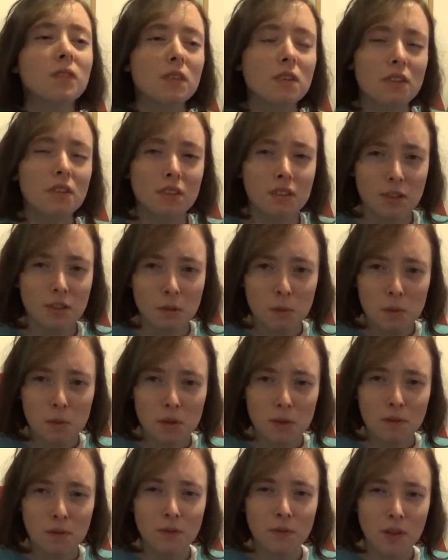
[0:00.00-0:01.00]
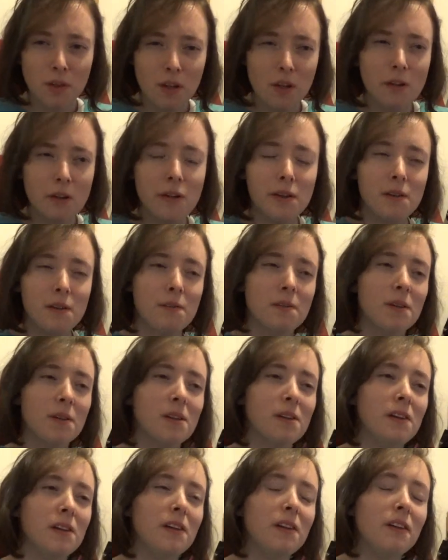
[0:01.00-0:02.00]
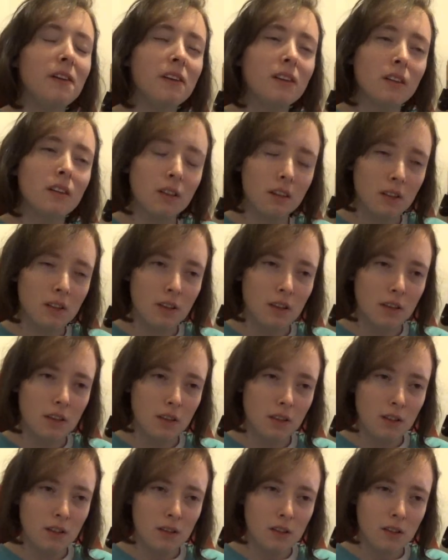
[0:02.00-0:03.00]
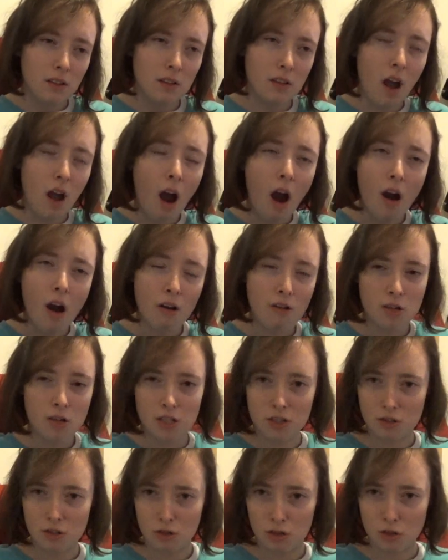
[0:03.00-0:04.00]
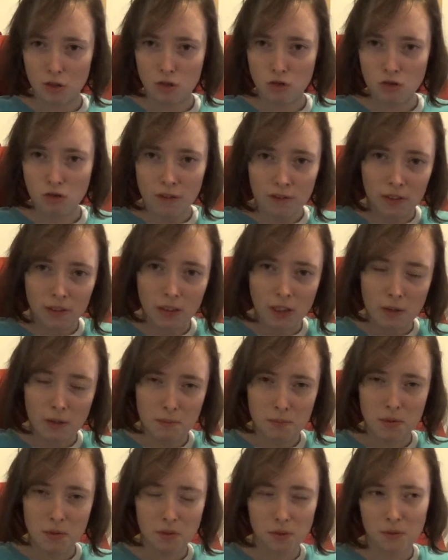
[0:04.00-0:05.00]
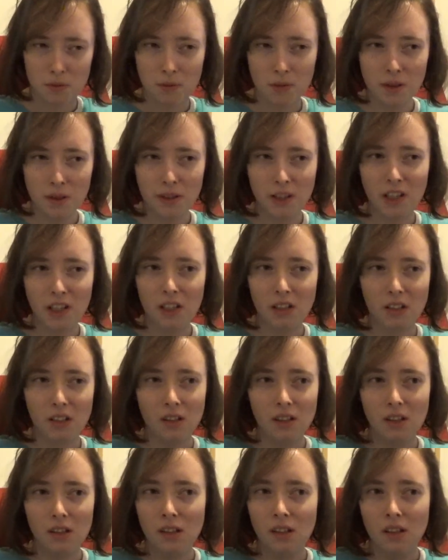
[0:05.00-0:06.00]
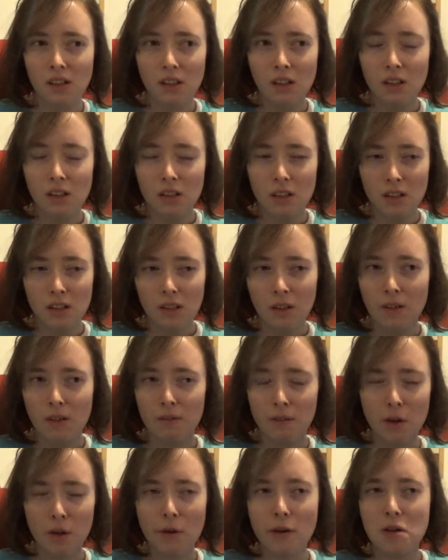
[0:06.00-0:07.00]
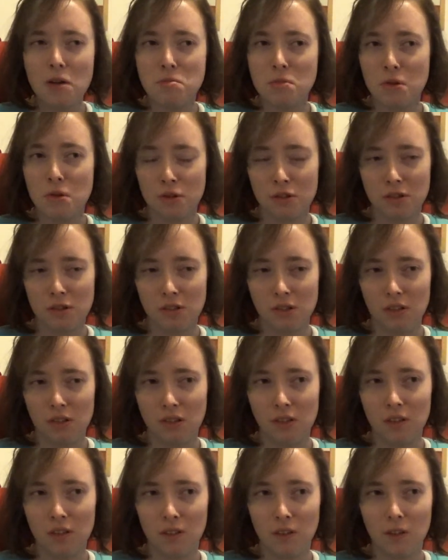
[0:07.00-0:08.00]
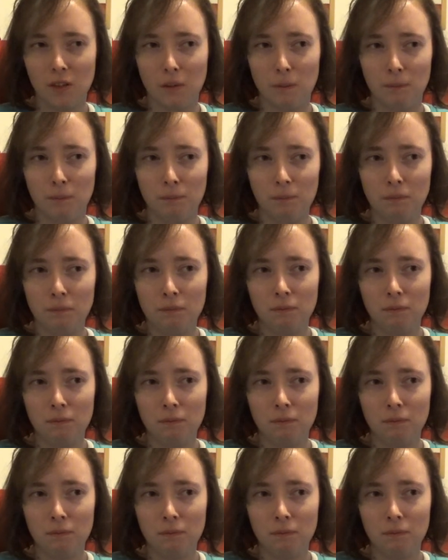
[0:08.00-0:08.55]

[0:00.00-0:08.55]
it was a very, very character driven episode, very, very emotional. And um,